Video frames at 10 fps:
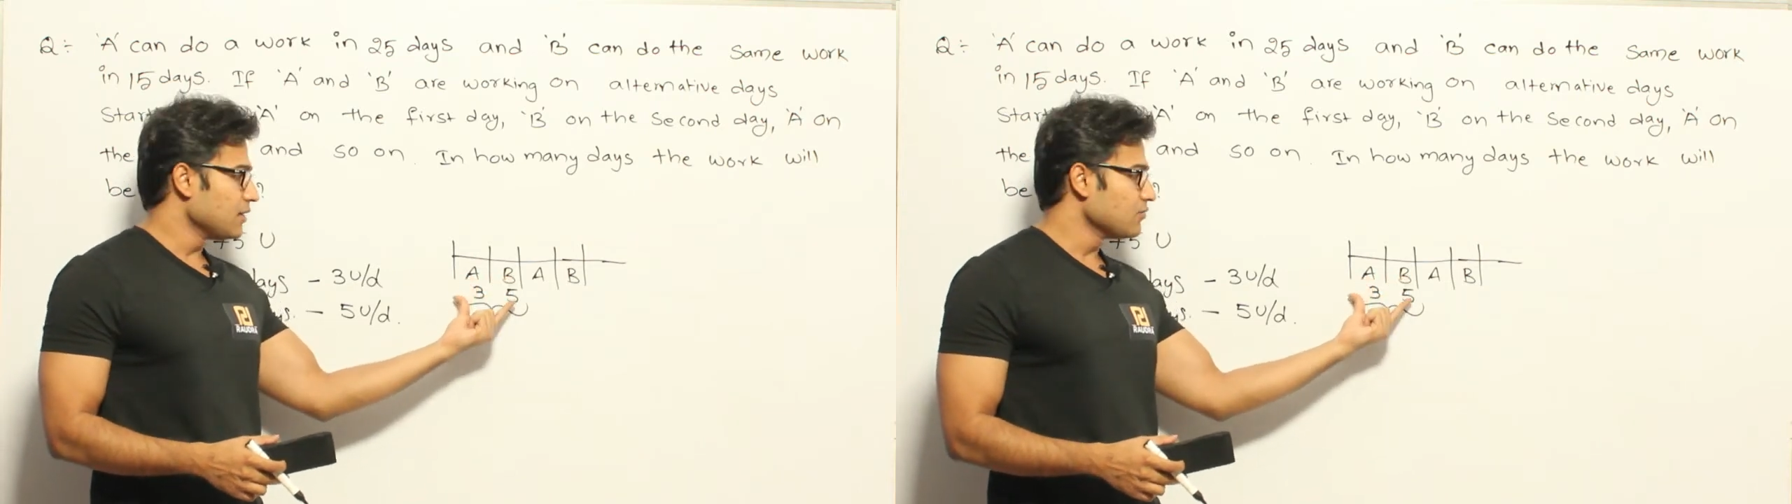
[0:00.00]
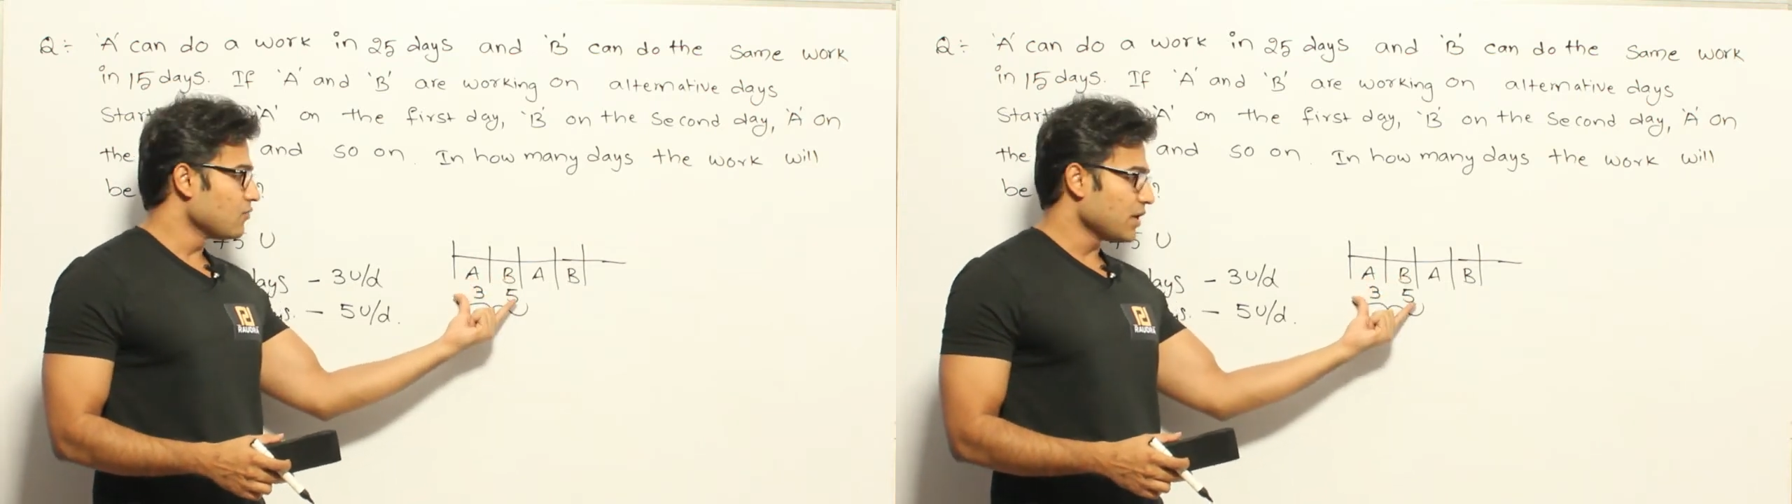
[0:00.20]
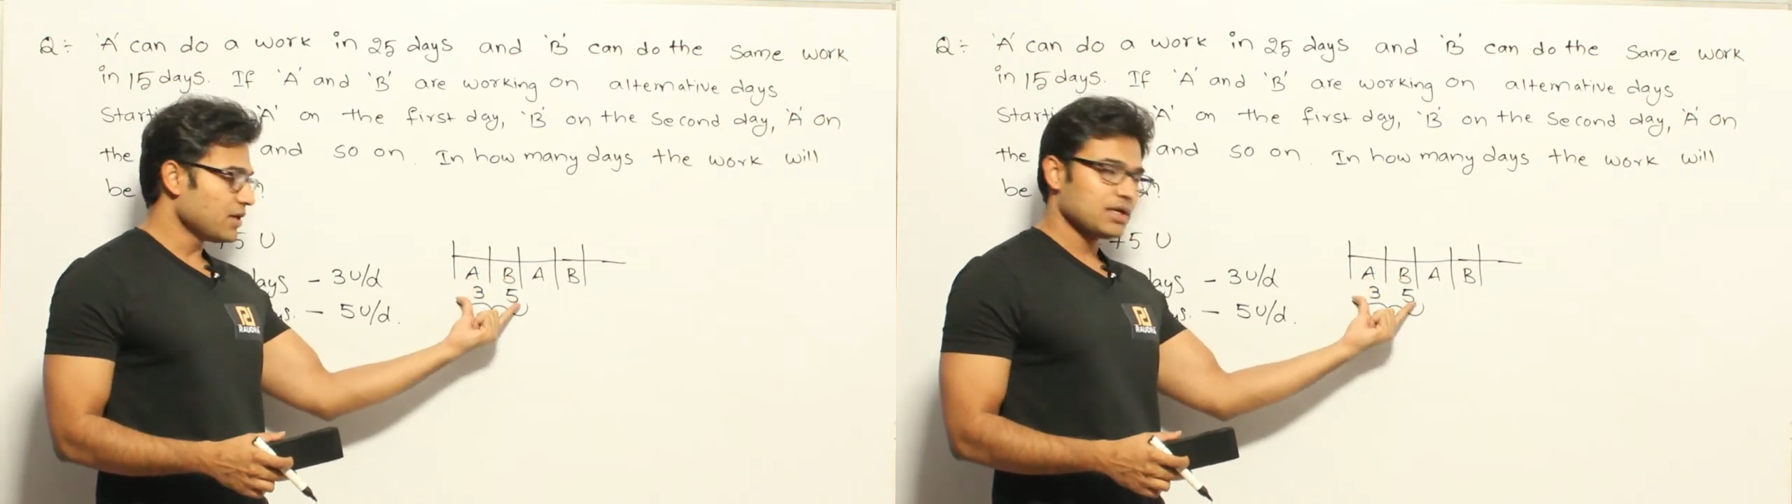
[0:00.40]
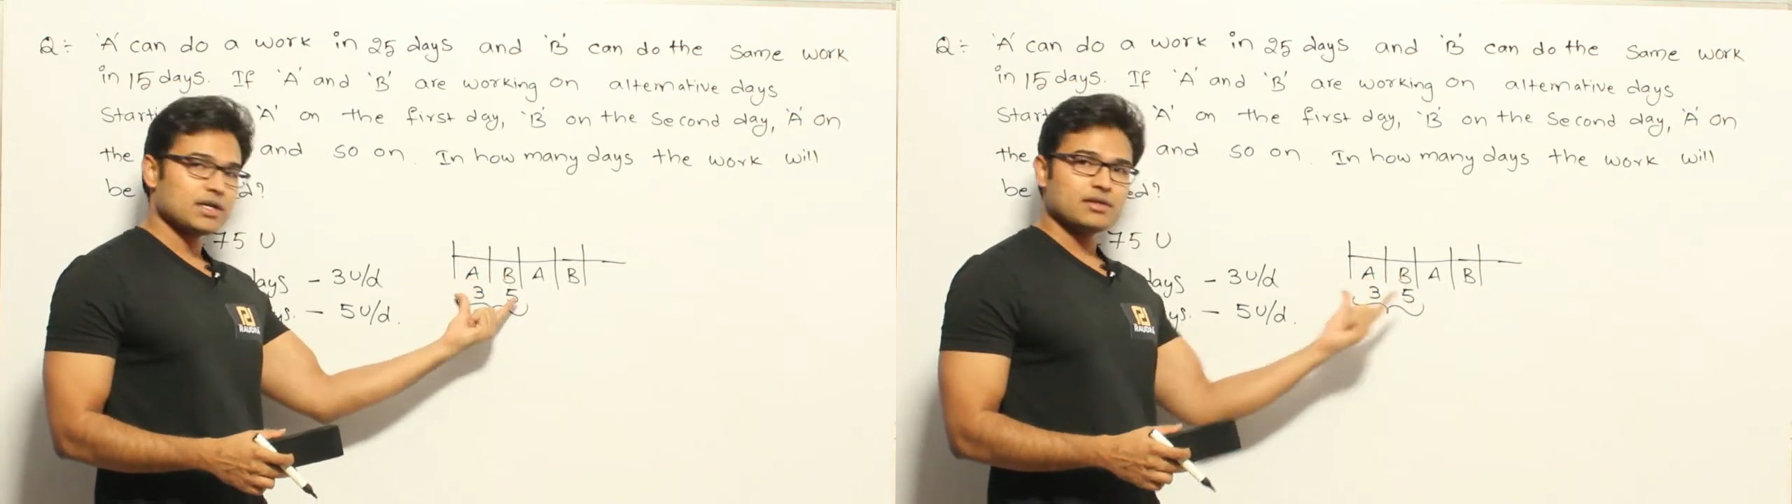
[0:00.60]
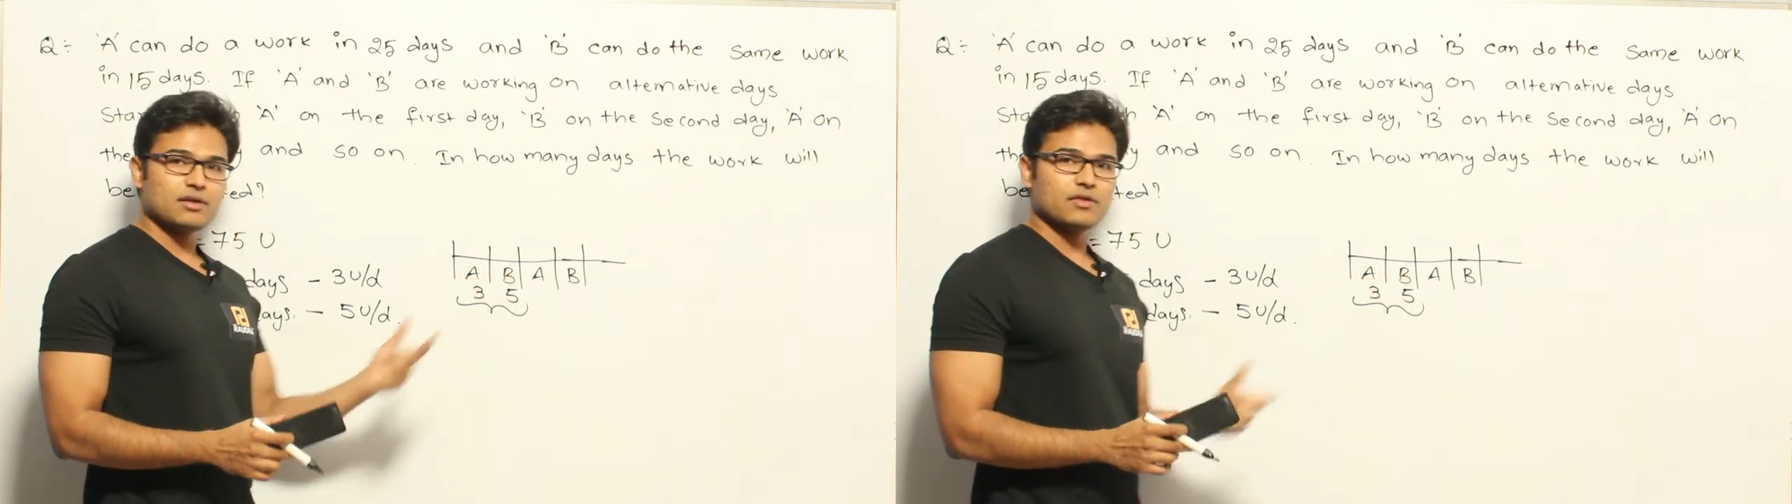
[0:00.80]
In one
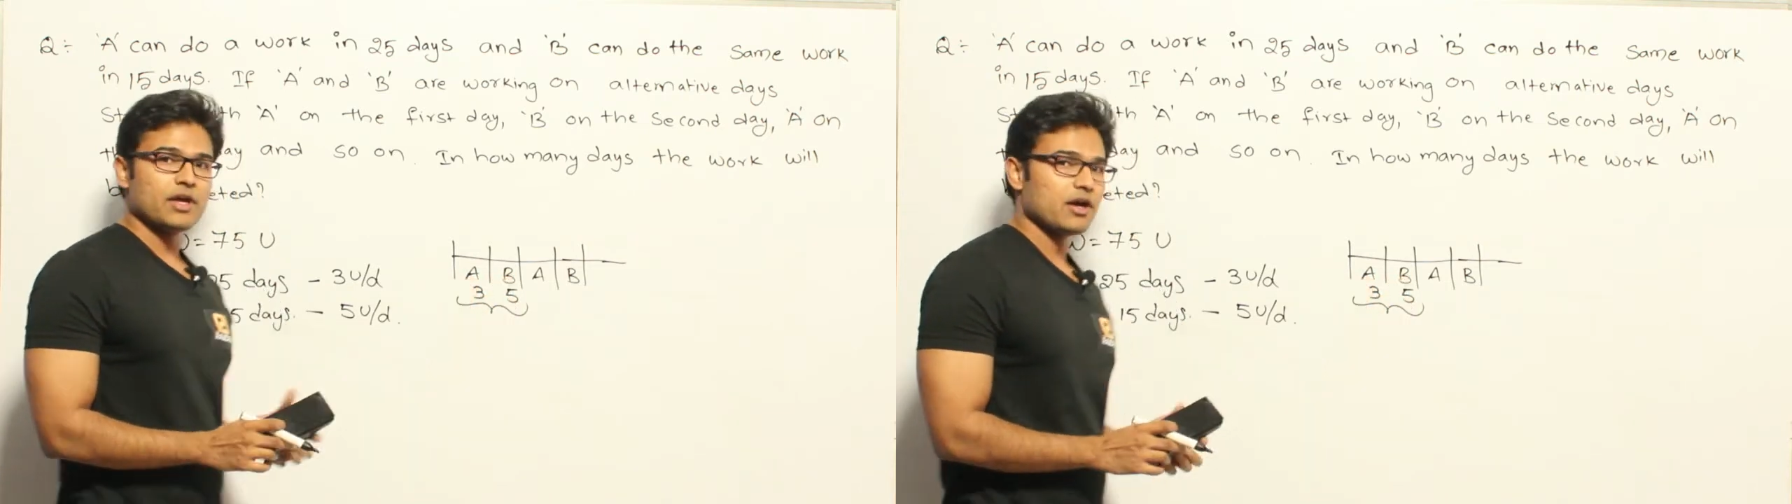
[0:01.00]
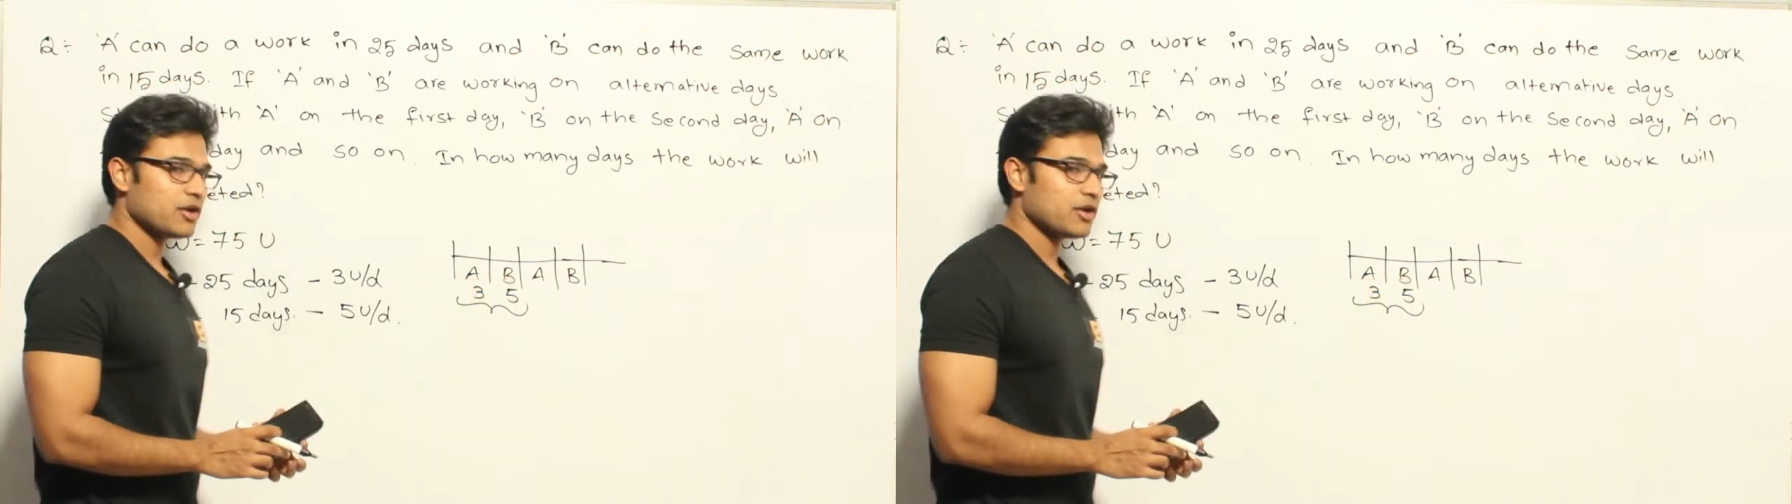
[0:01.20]
turn, they